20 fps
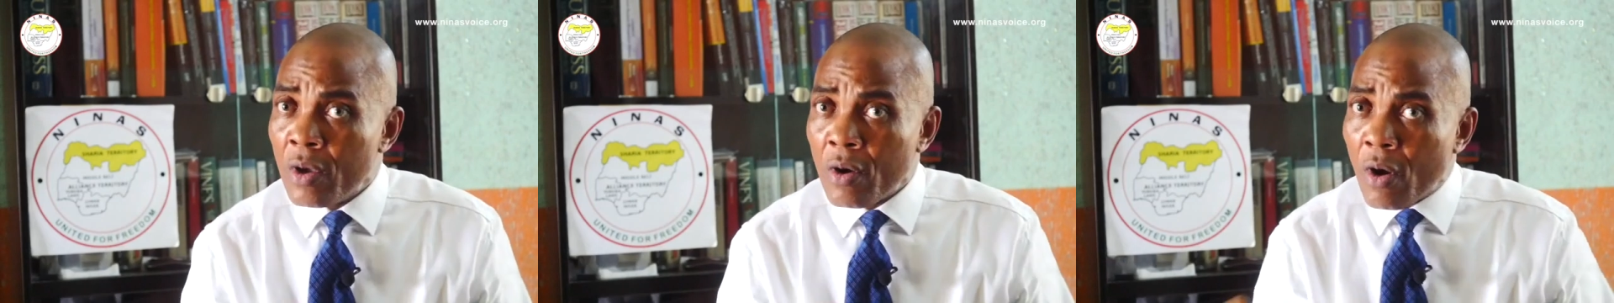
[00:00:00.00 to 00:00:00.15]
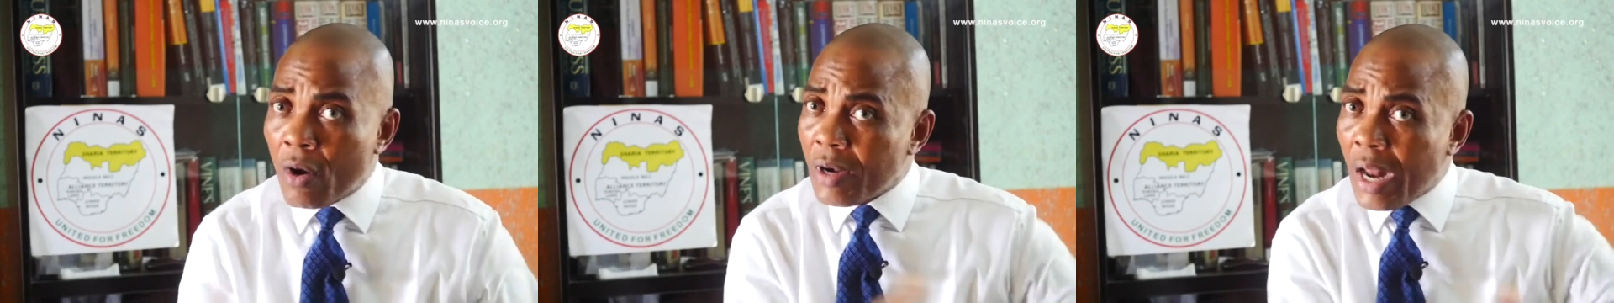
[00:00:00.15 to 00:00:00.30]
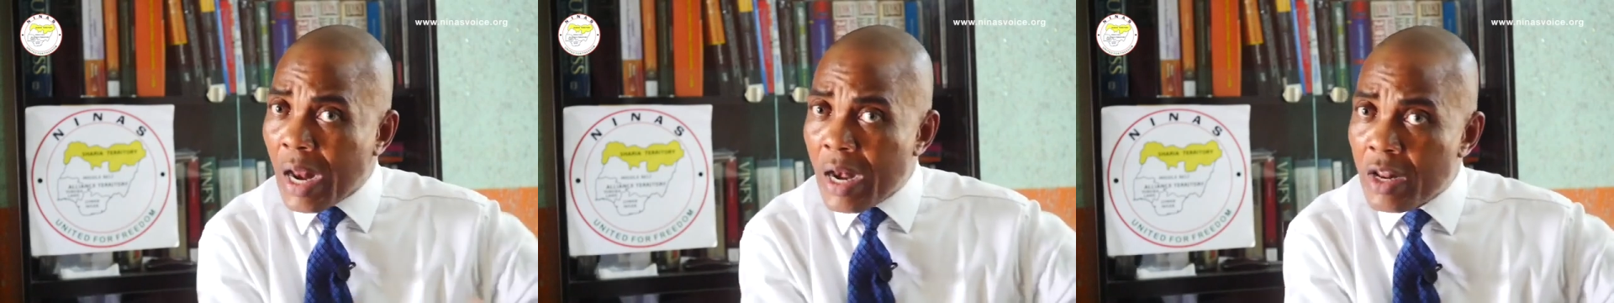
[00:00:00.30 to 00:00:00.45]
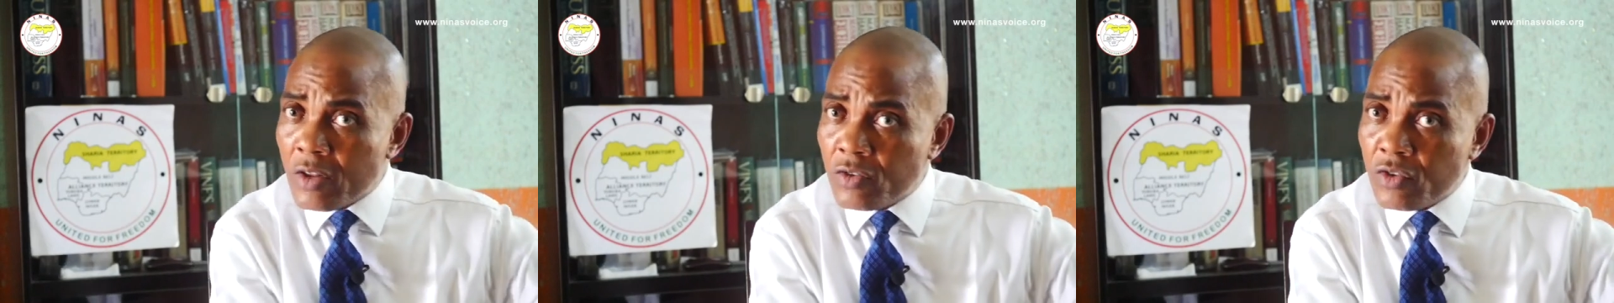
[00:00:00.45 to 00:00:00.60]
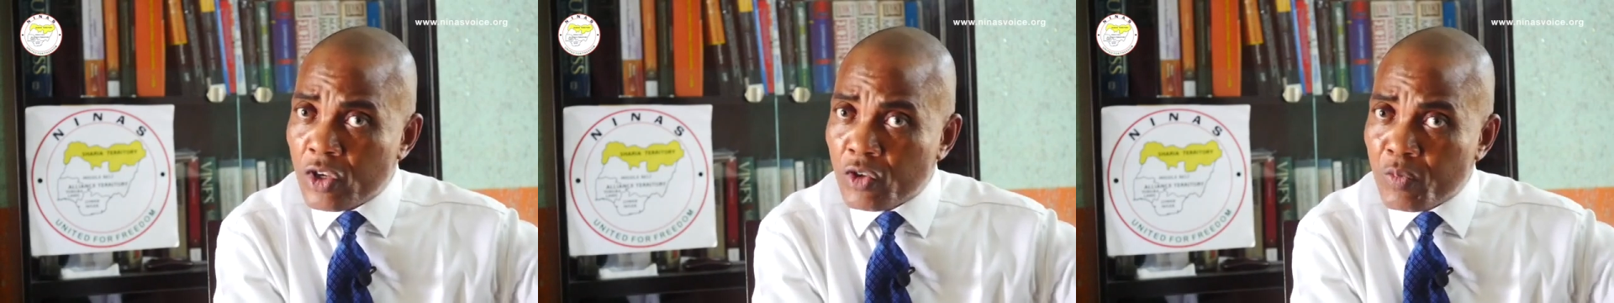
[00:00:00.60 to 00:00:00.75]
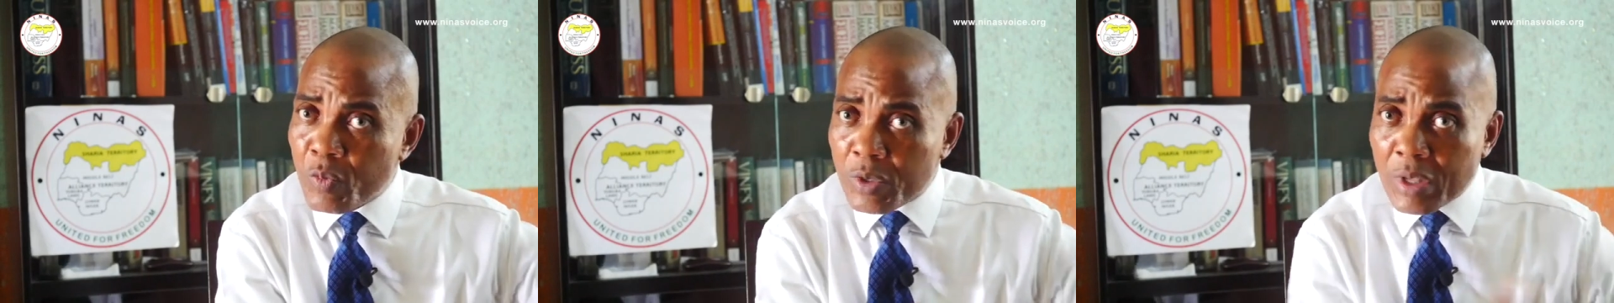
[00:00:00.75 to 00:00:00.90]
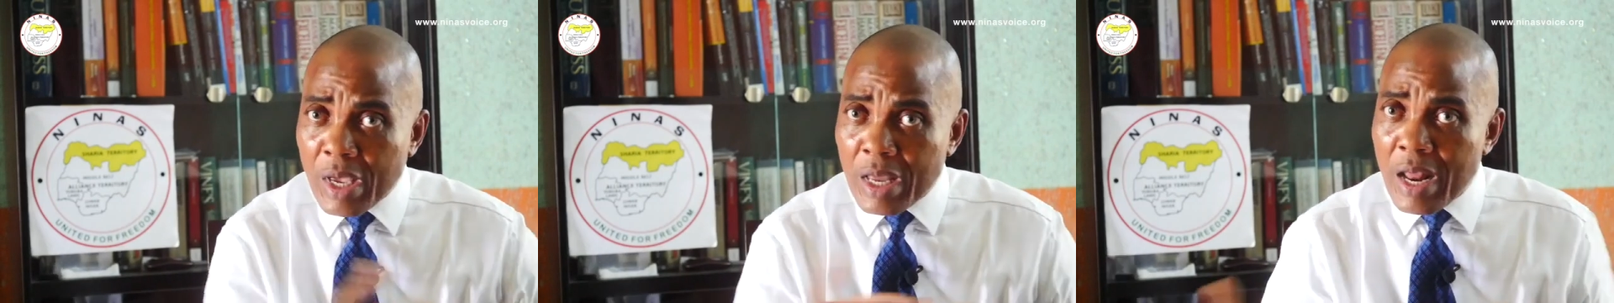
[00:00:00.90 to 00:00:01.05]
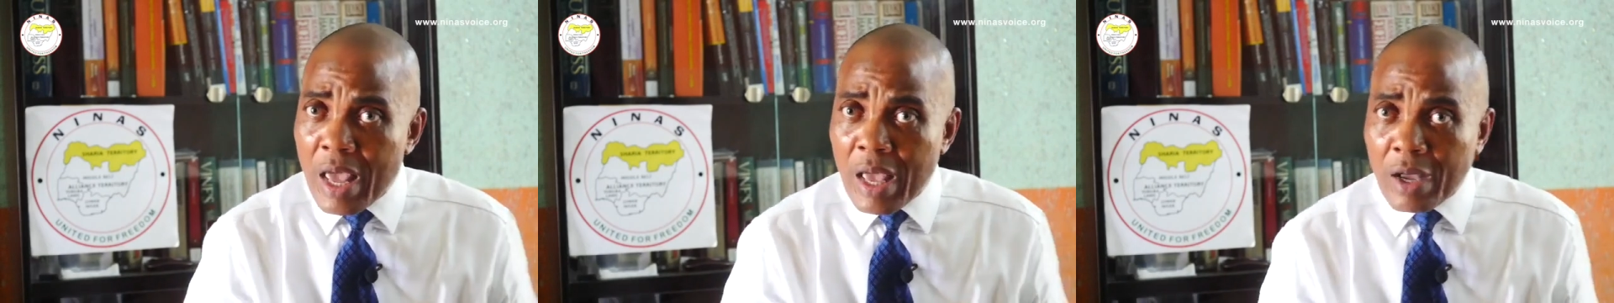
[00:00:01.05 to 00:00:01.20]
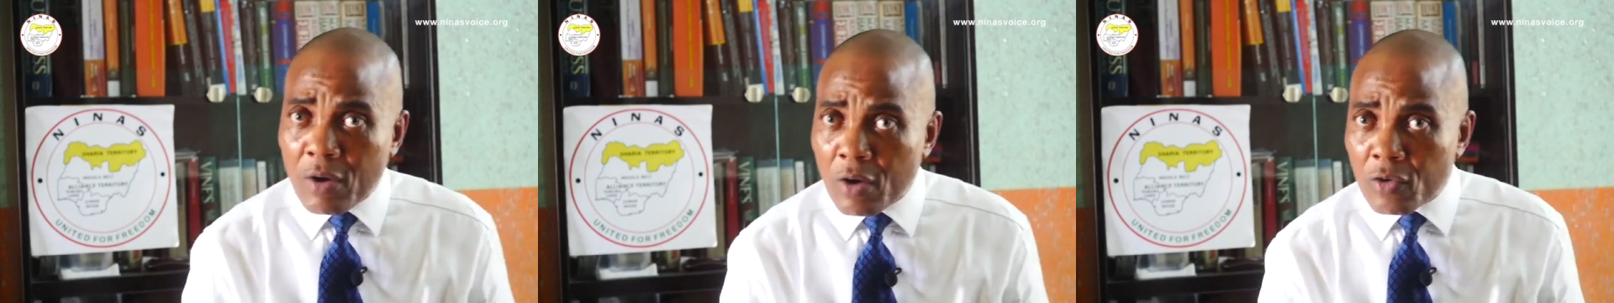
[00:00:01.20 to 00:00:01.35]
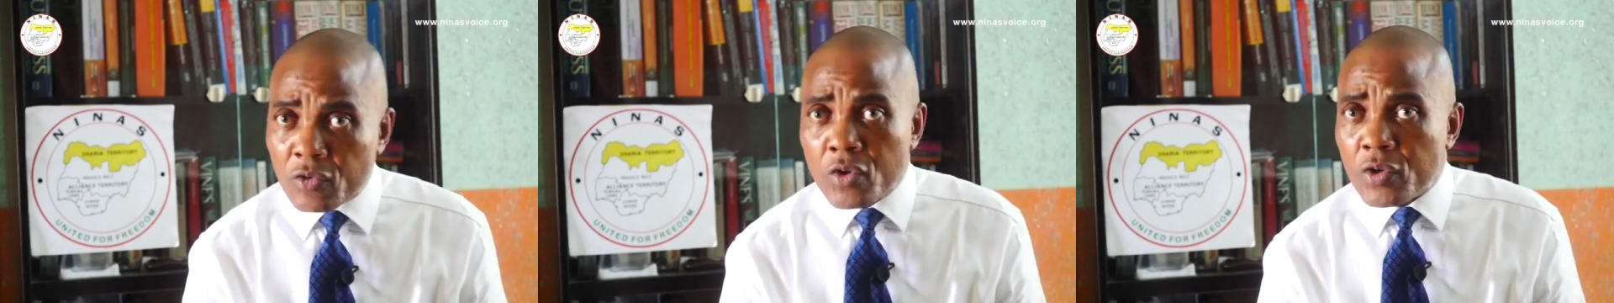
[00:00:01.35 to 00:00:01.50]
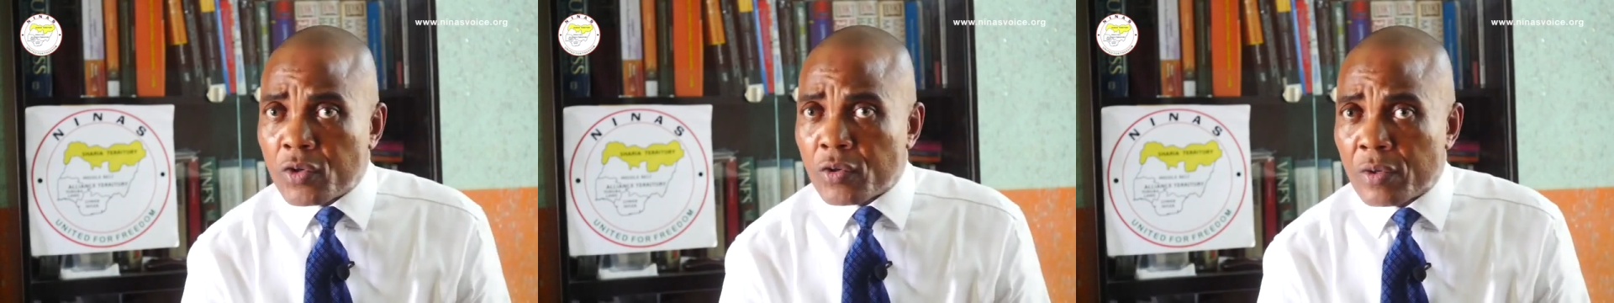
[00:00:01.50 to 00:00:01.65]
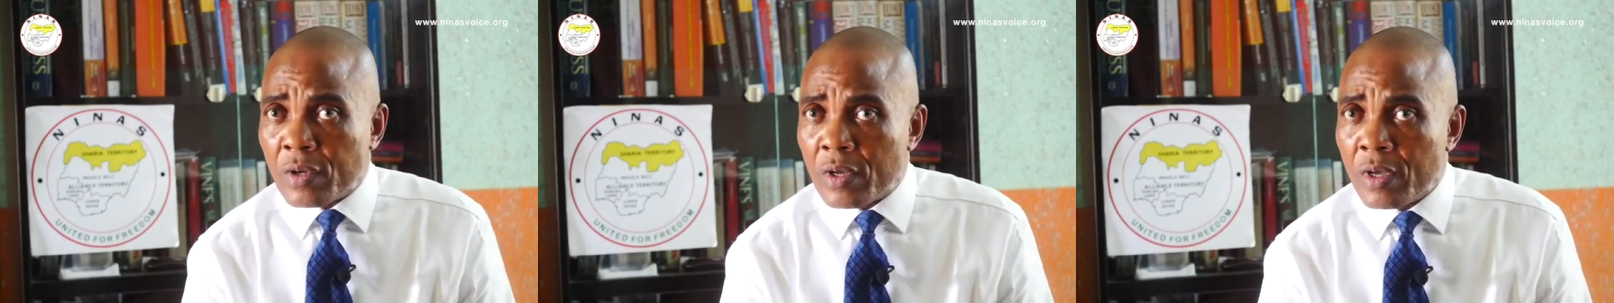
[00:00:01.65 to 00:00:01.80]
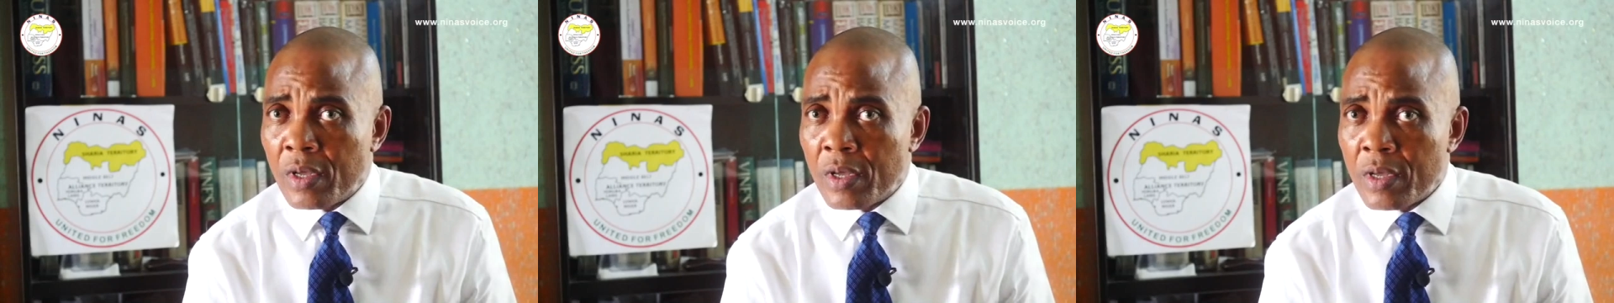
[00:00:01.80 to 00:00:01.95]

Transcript: under this disputed constitution.